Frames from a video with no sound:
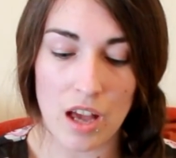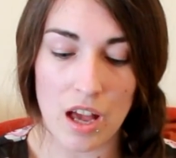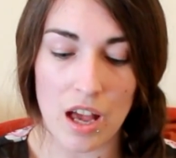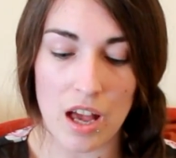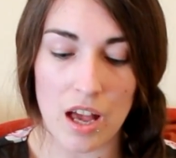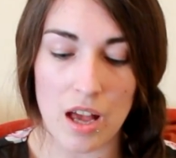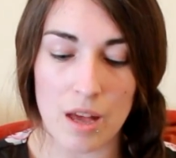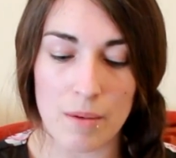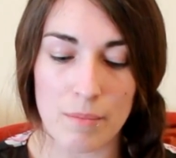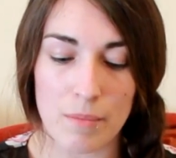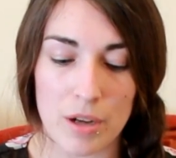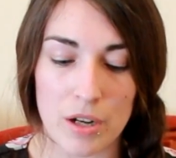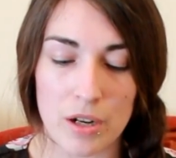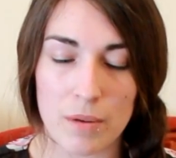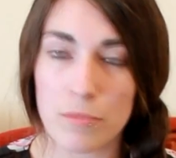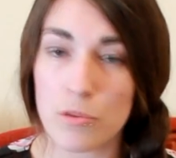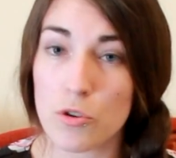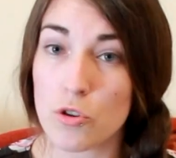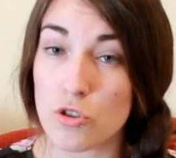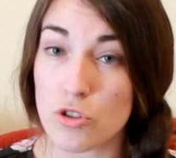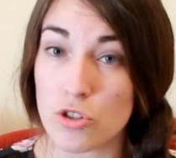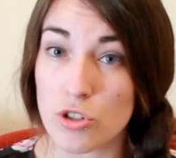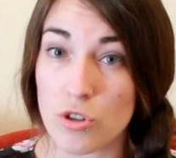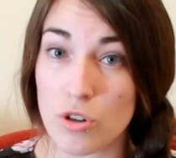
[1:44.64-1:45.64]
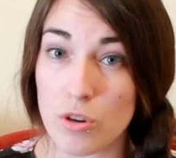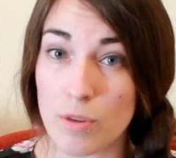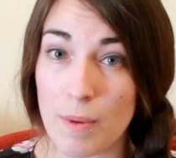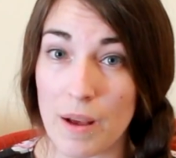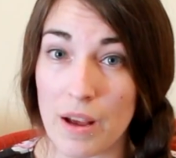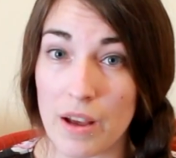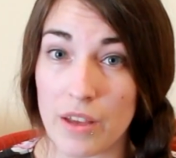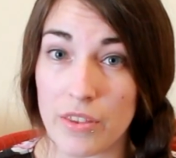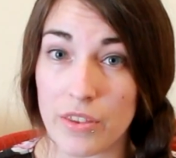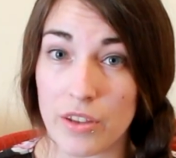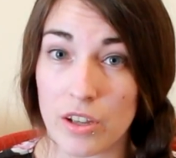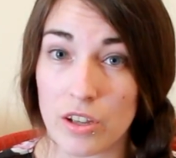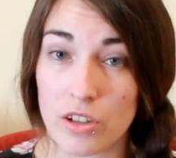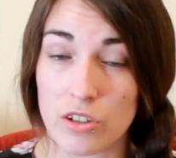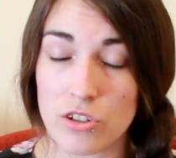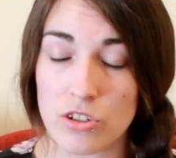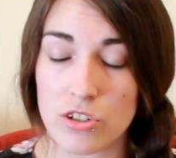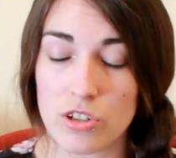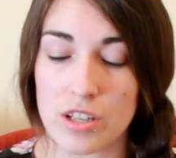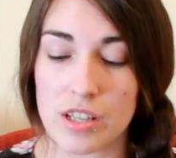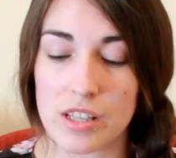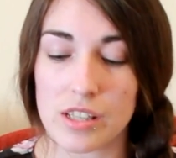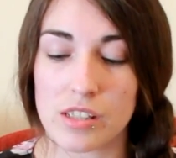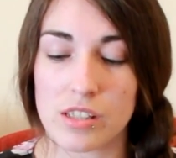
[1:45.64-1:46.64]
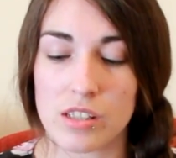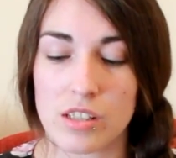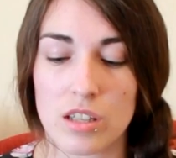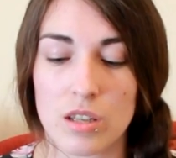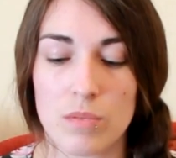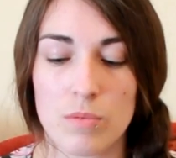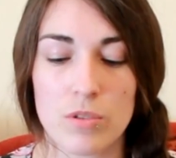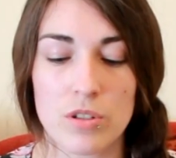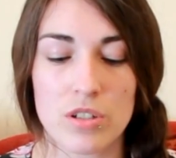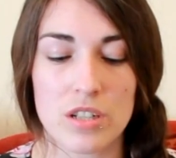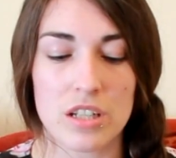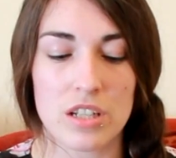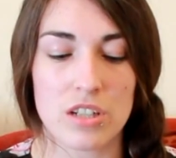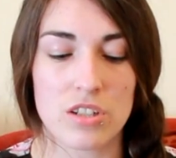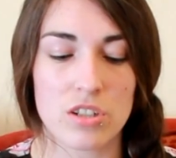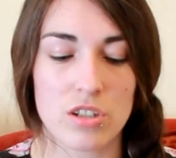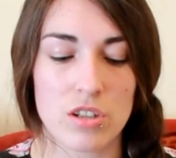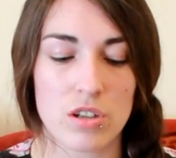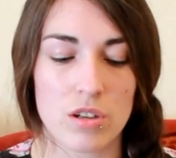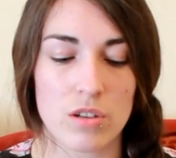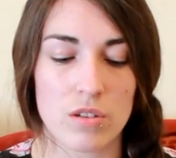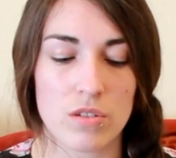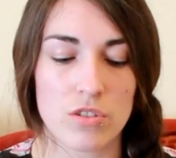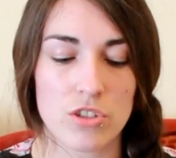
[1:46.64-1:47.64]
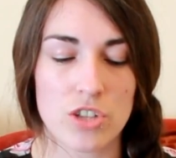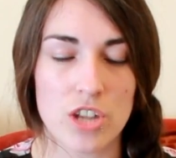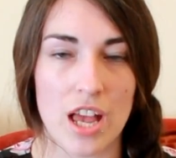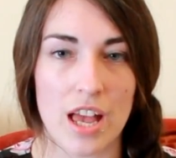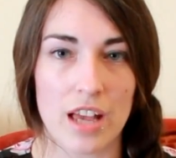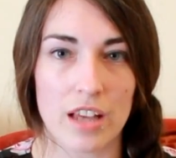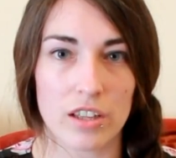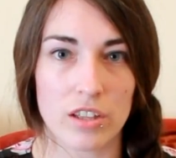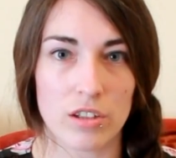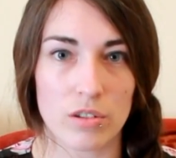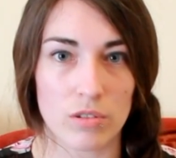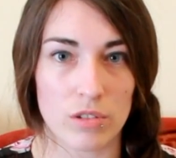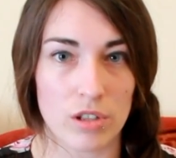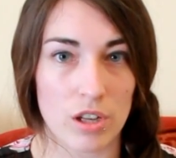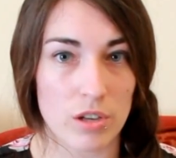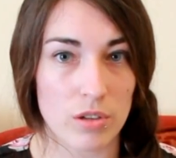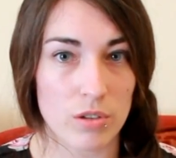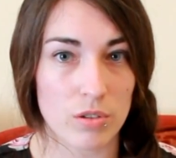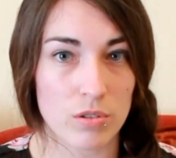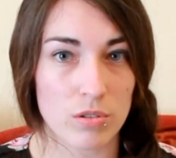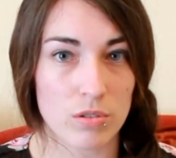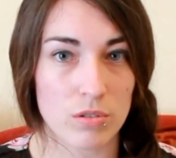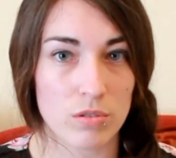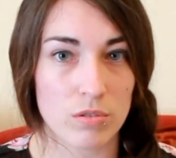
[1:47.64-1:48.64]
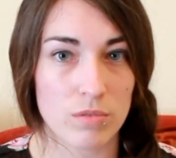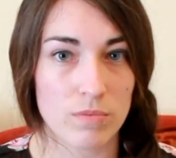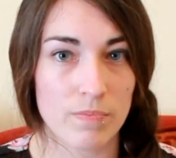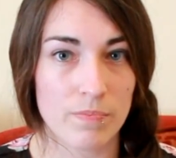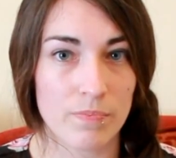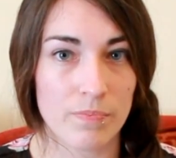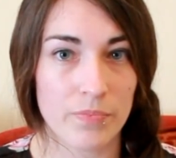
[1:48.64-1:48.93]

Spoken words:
And I'm not sure about other countries, so you would need to check your local,